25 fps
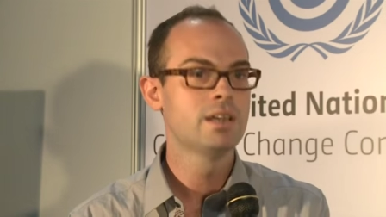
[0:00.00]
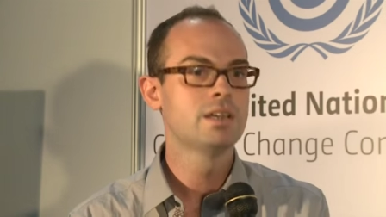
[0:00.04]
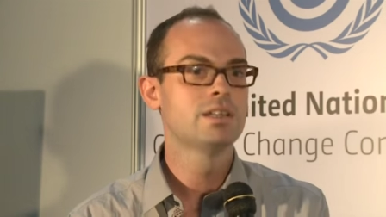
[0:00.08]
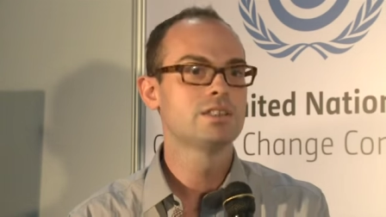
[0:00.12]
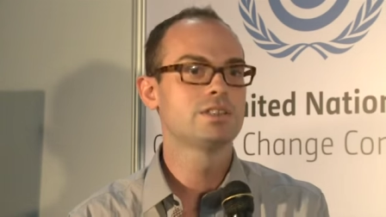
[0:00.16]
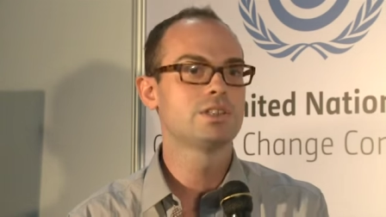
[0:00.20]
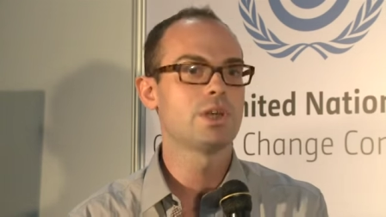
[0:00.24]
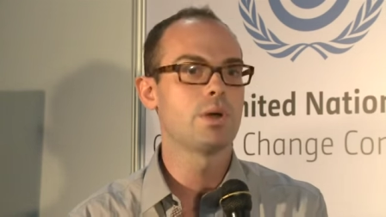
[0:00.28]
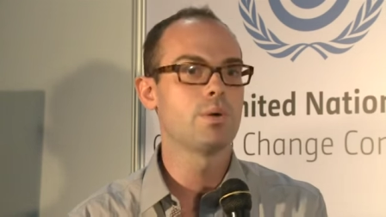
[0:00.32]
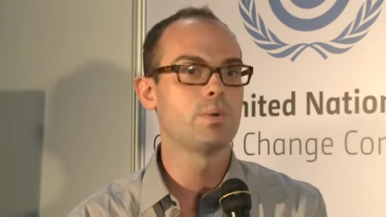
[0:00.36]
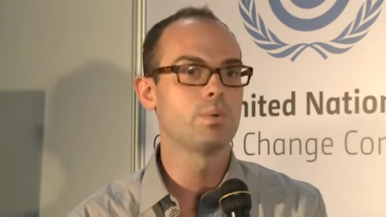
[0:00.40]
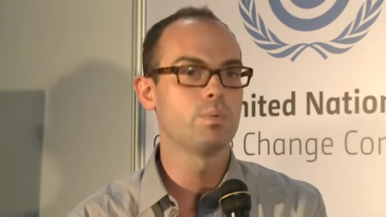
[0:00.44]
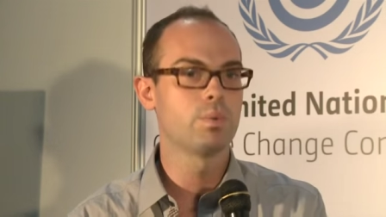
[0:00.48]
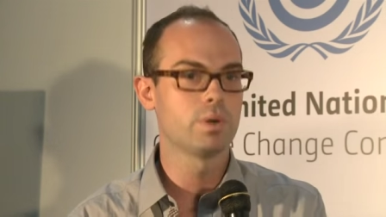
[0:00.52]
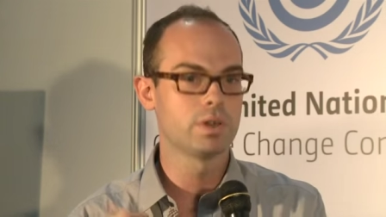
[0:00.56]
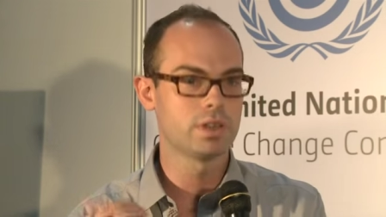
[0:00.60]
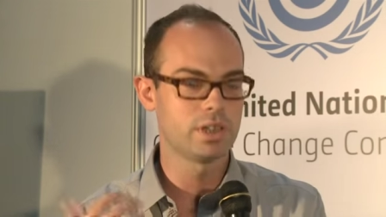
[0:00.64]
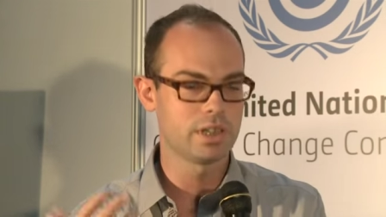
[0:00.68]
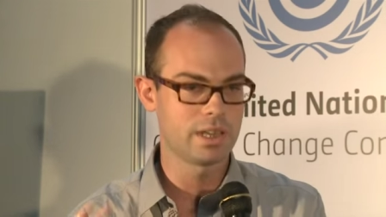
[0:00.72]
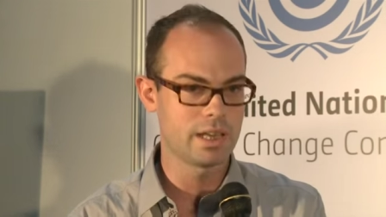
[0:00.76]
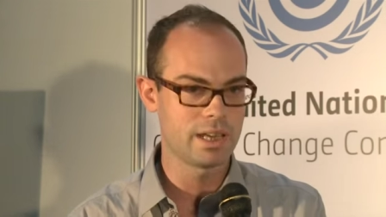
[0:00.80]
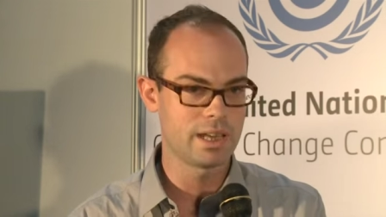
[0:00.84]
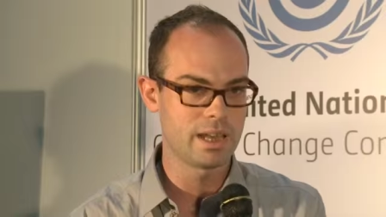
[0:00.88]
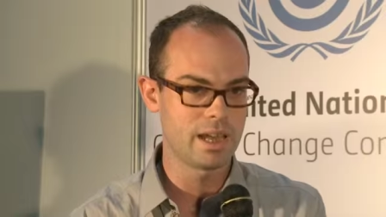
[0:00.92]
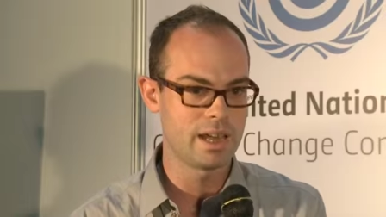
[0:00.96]
So we're
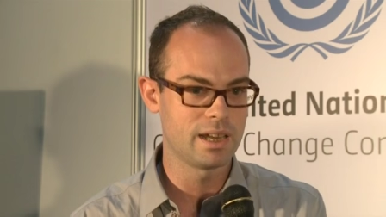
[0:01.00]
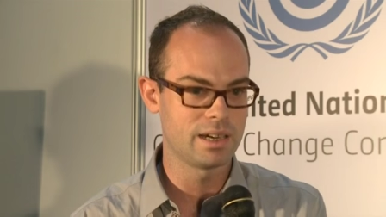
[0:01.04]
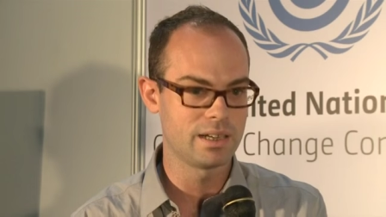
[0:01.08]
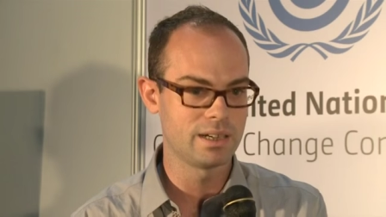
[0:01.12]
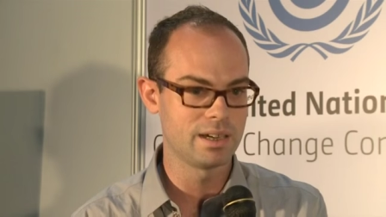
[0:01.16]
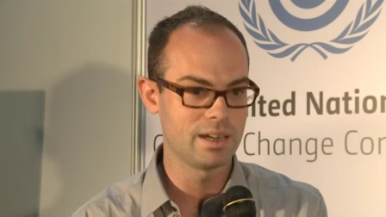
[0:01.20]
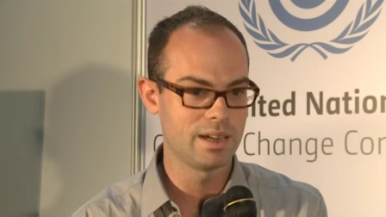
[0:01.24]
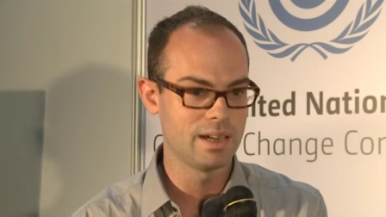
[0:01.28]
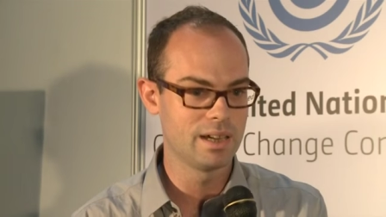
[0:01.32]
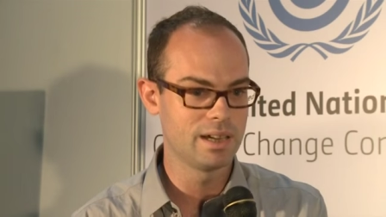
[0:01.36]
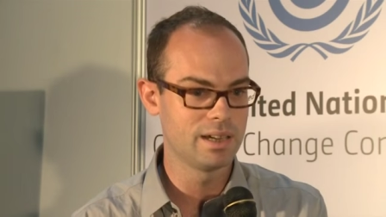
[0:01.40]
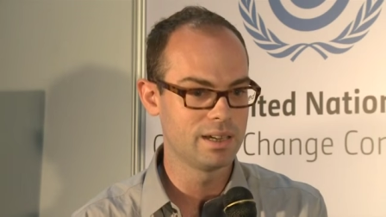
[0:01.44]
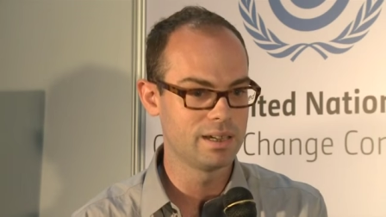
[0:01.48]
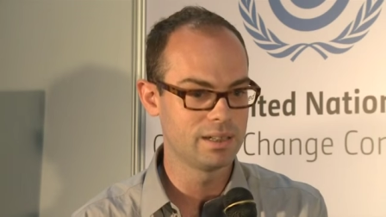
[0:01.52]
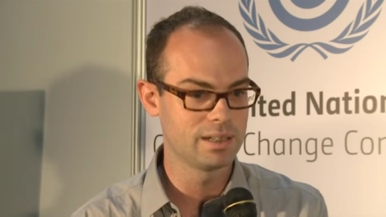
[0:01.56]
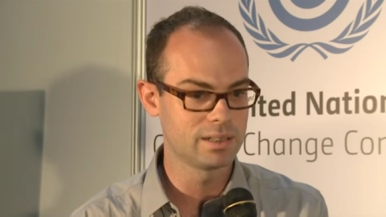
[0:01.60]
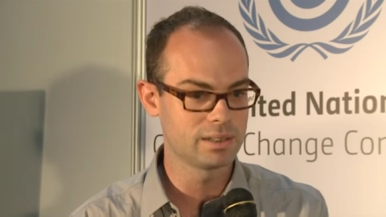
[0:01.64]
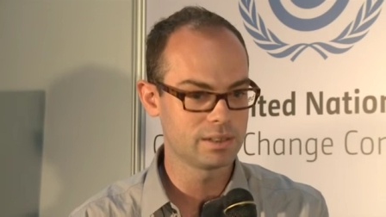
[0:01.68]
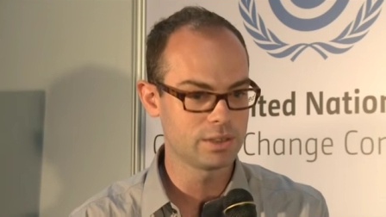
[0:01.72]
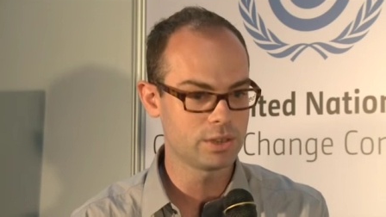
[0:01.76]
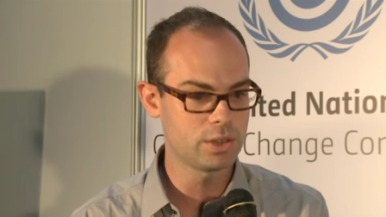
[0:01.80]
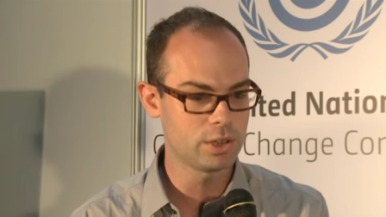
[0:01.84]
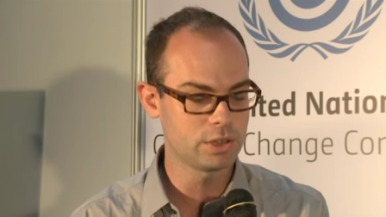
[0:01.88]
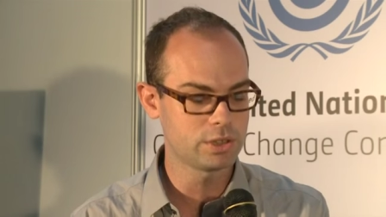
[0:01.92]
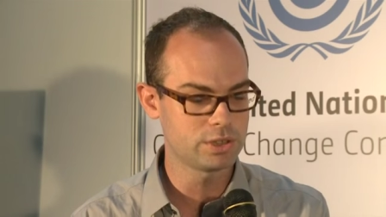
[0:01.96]
looking
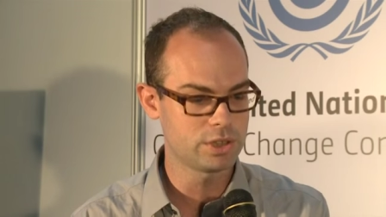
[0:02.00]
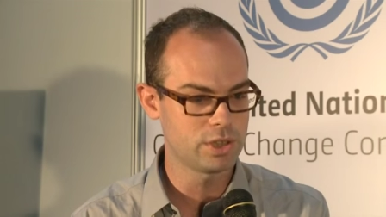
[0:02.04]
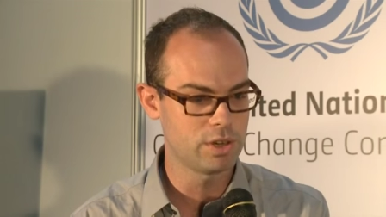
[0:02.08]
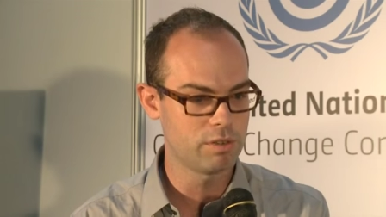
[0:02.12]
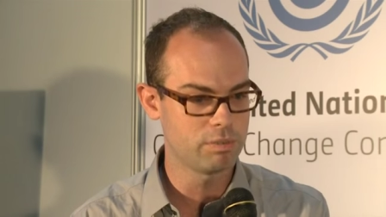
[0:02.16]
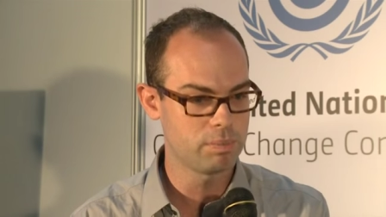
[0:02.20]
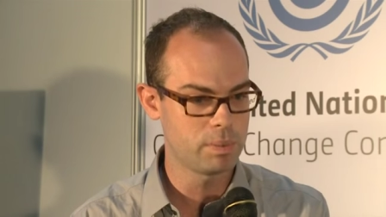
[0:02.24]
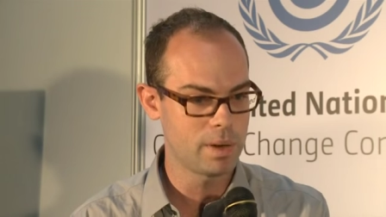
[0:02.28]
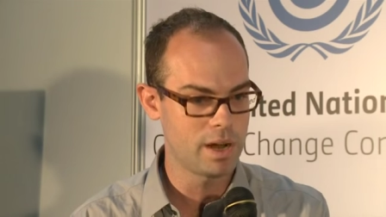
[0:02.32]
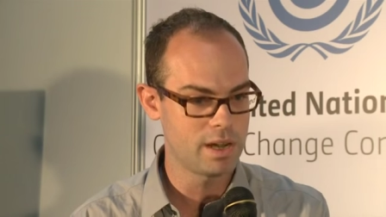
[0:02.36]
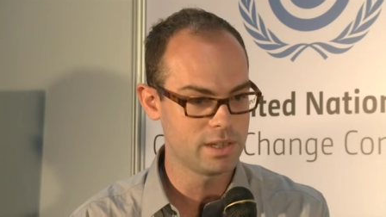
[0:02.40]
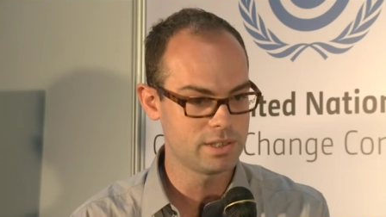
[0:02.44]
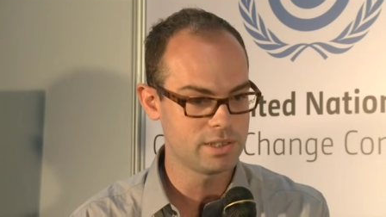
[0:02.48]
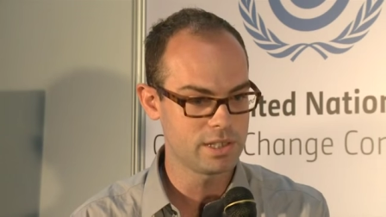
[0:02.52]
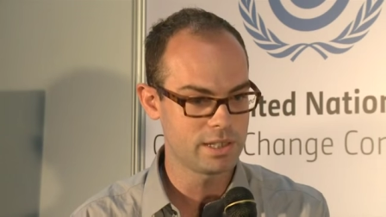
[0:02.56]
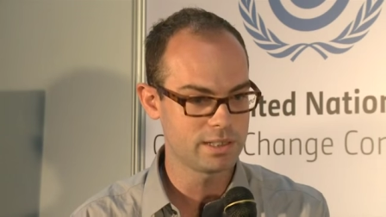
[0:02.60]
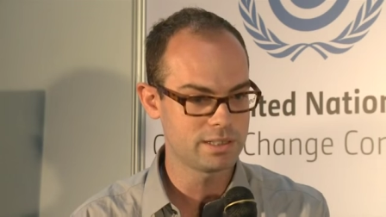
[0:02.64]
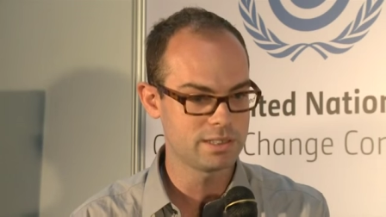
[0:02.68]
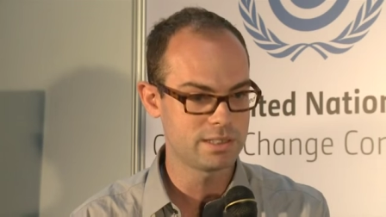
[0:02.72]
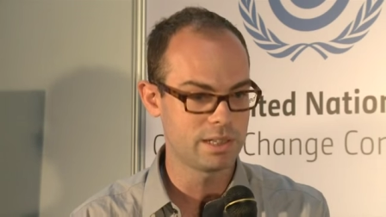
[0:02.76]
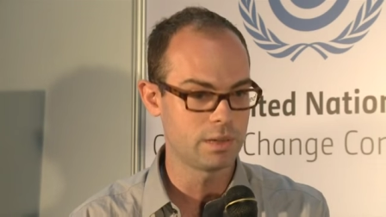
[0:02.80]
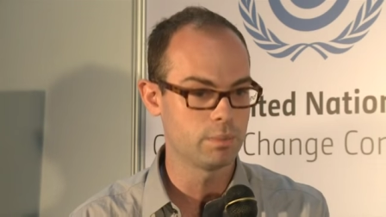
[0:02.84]
at cook stove projects,